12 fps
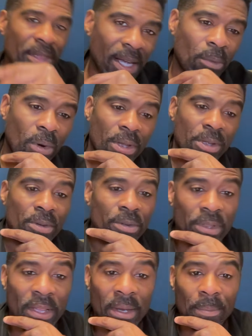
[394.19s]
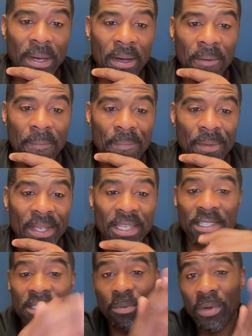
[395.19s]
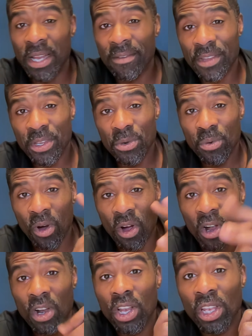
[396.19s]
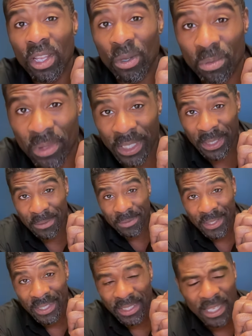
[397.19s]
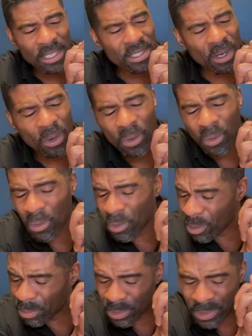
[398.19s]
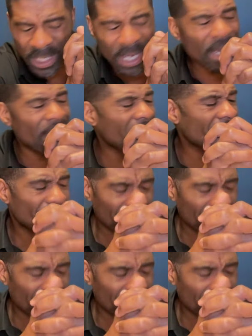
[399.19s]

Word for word: thing I want you to think about is whenever you are lonely. That is a horrible time.